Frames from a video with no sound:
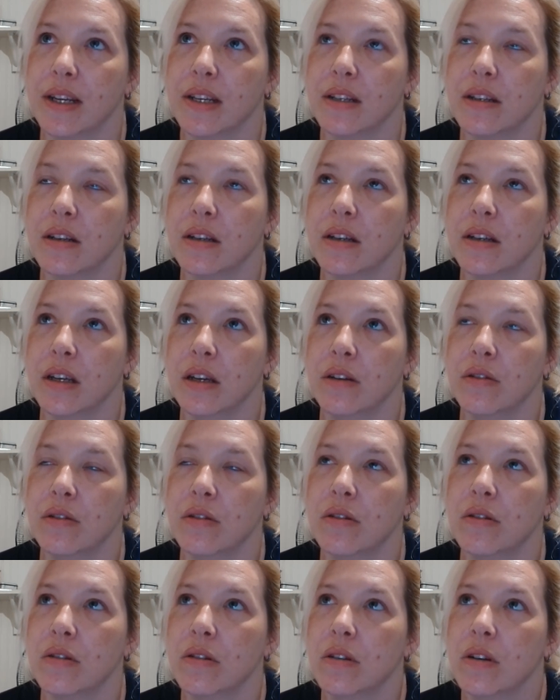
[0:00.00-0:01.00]
that are
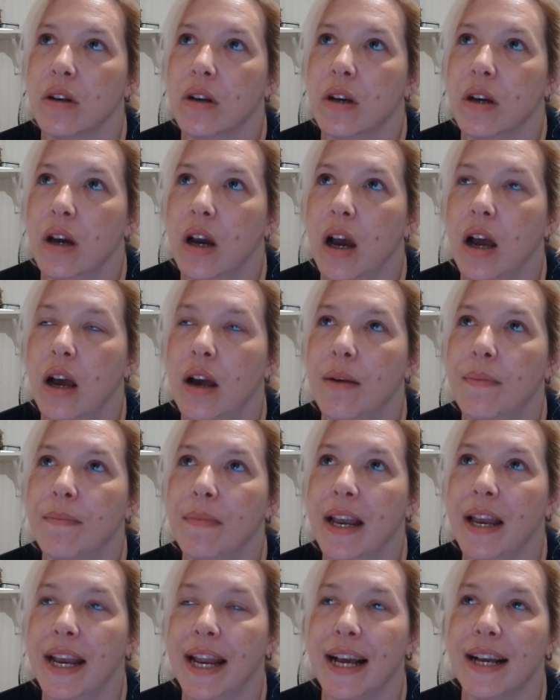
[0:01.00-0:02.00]
used, and
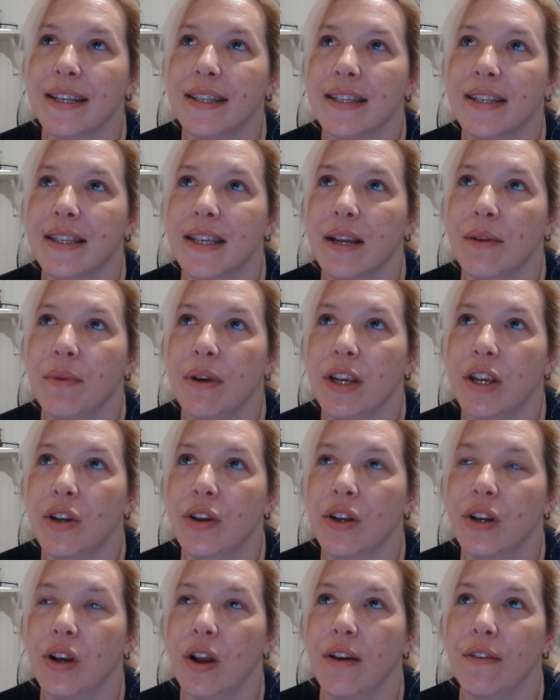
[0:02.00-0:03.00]
it has this thing where you
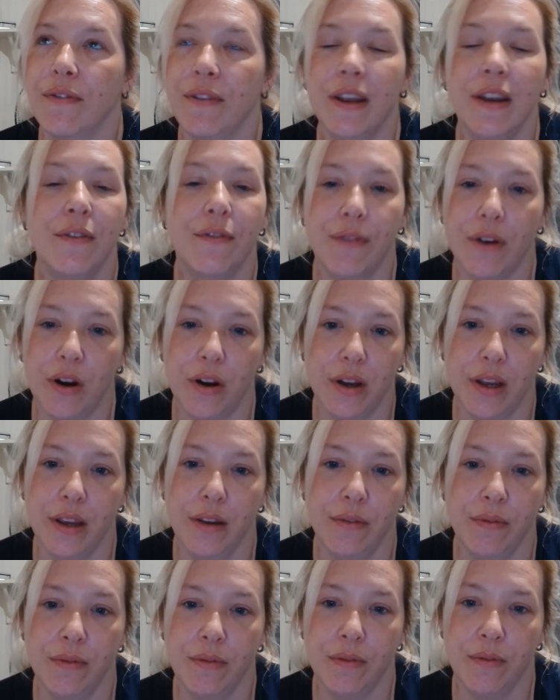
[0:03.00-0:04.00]
can like feed
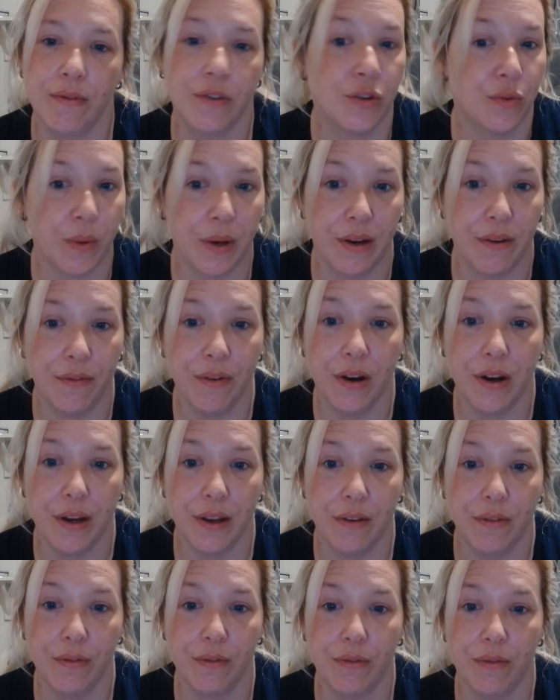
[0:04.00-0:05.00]
5 for
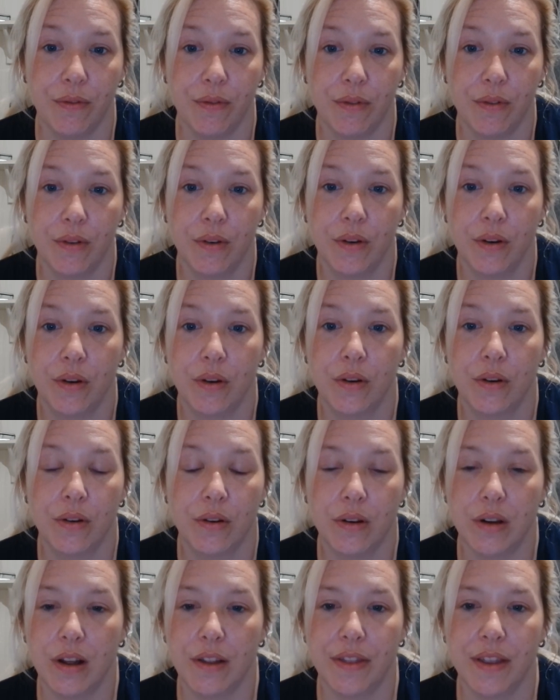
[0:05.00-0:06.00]
25.
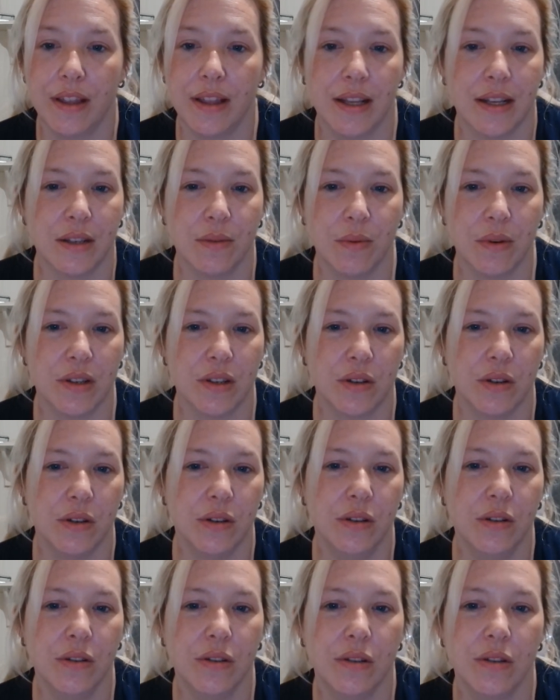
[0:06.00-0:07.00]
I think that's what it's
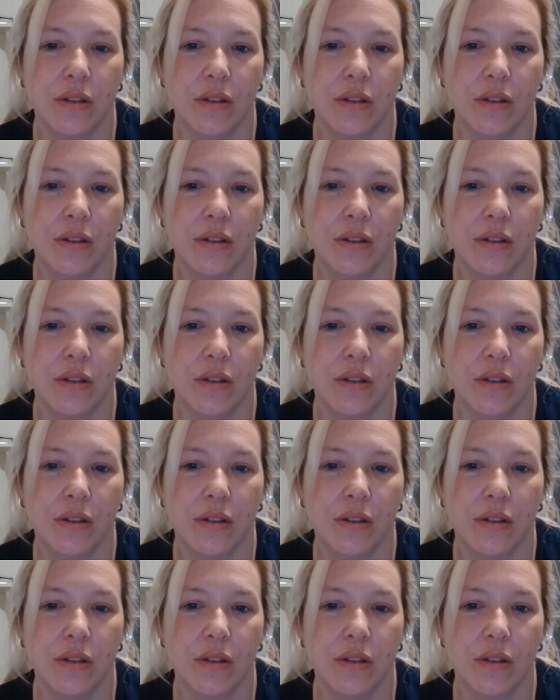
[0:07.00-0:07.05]
called.